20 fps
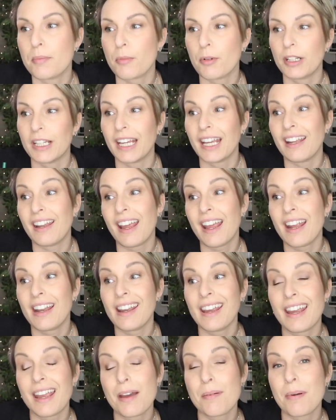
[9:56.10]
morning at 8
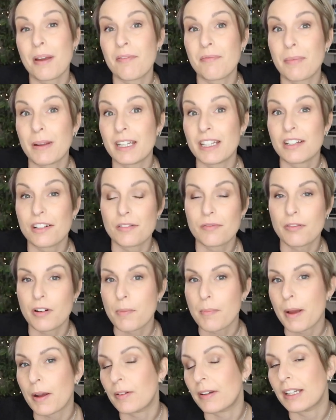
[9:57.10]
a.m. I've been here
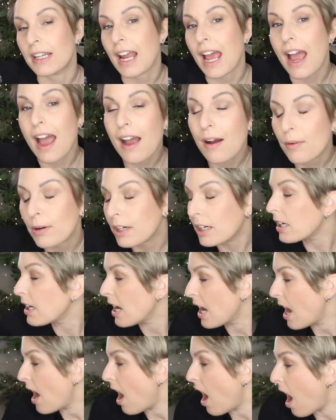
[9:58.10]
for about an hour.
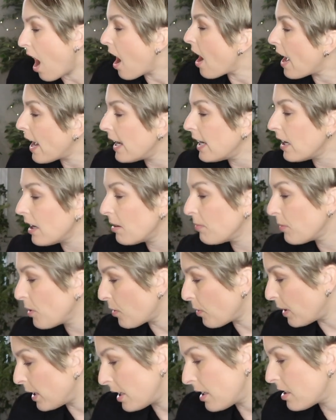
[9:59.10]
I am
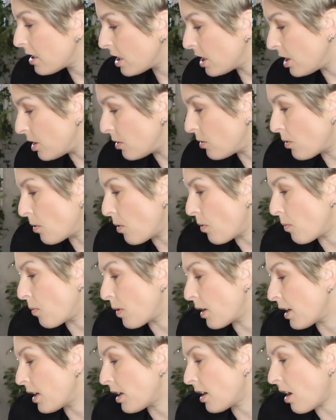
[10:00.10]
going to
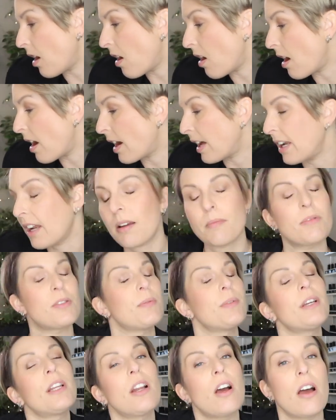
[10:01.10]
work on, I'm
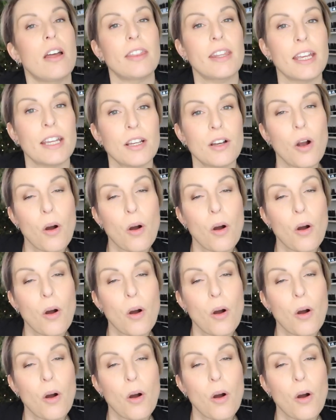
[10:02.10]
doing an online